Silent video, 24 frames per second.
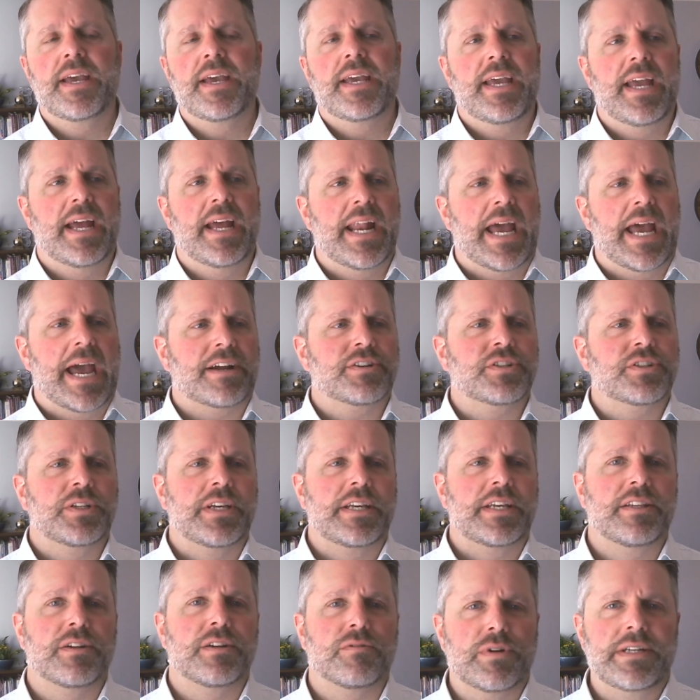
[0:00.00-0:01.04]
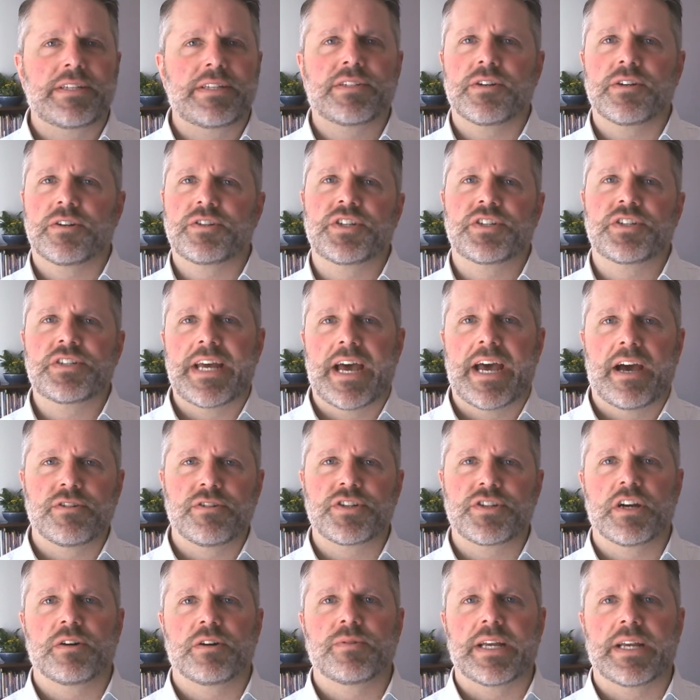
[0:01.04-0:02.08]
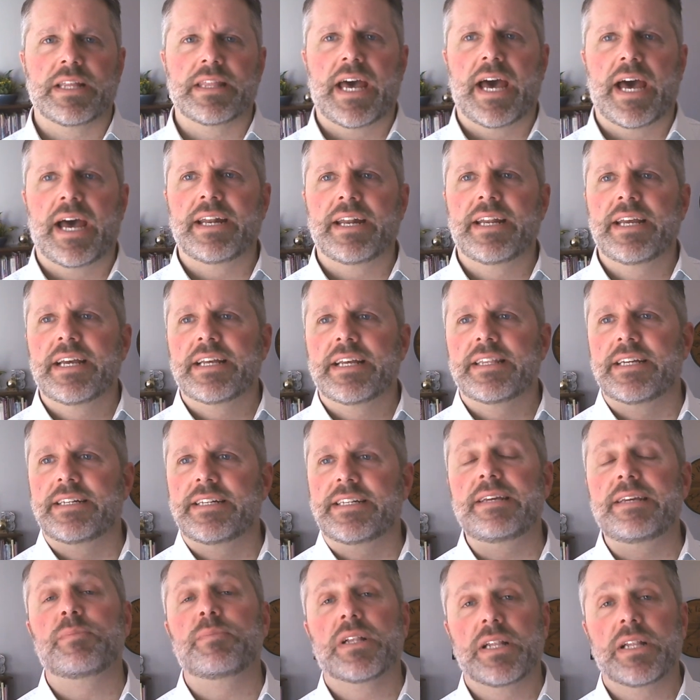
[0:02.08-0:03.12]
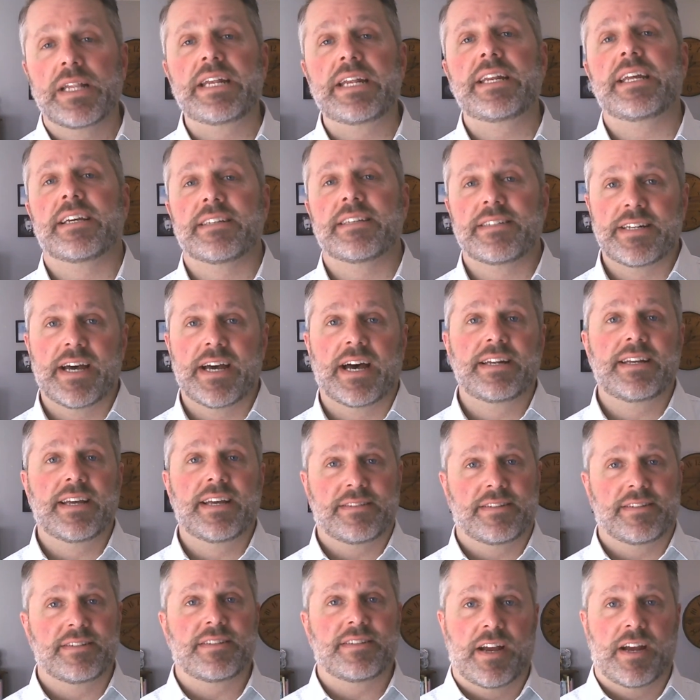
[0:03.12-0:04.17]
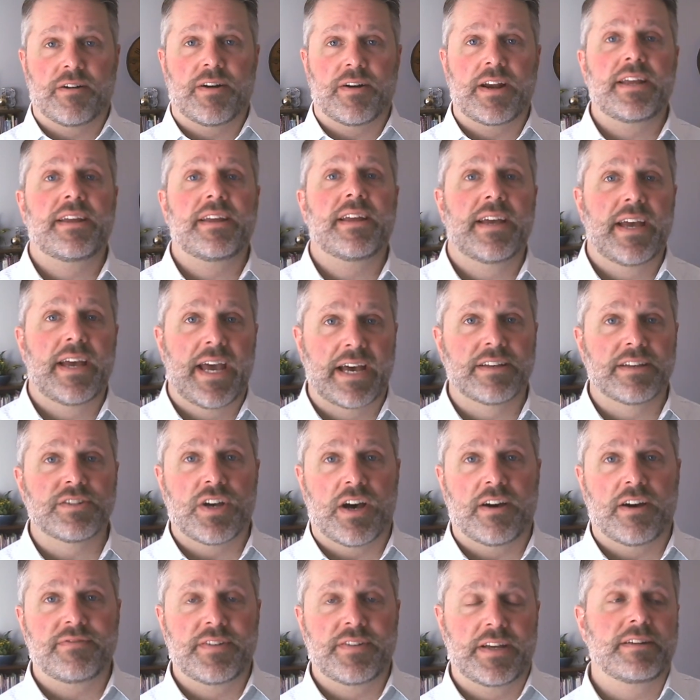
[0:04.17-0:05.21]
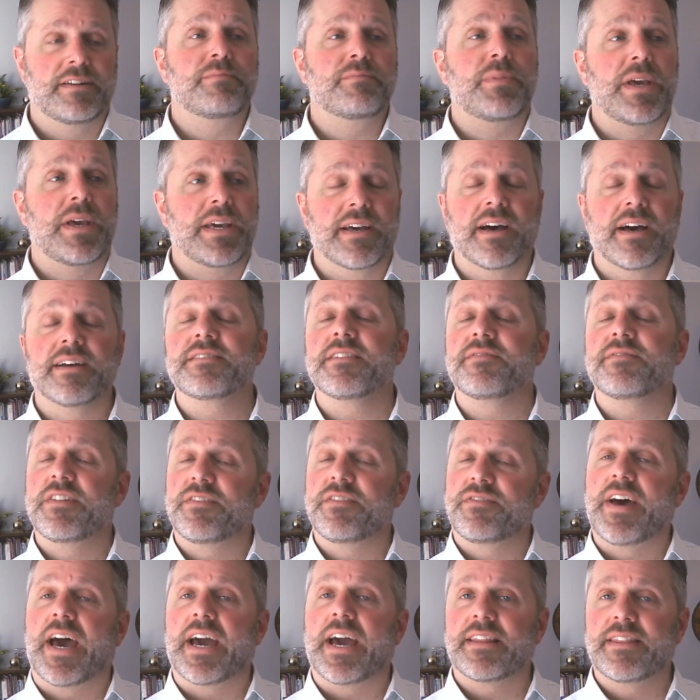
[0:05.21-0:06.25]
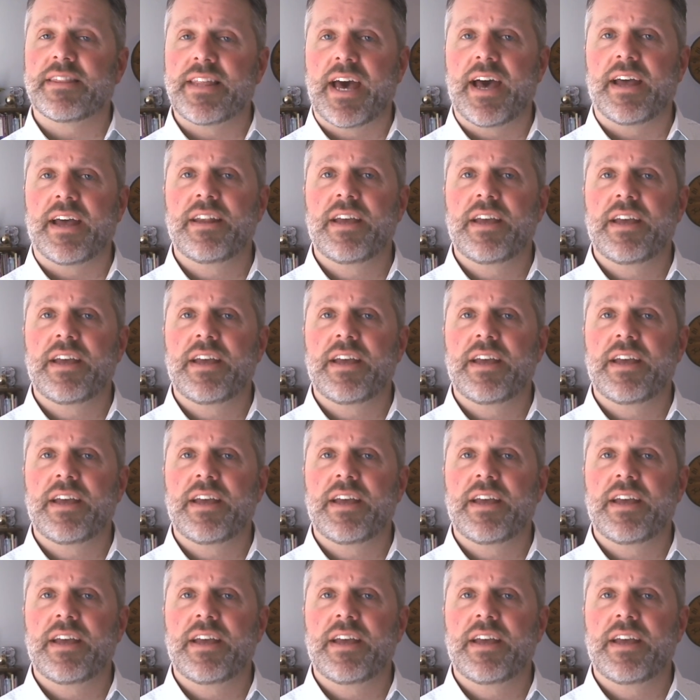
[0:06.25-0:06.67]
and actually the research is now showing that the deep cleaning is not necessary as often because of the fact that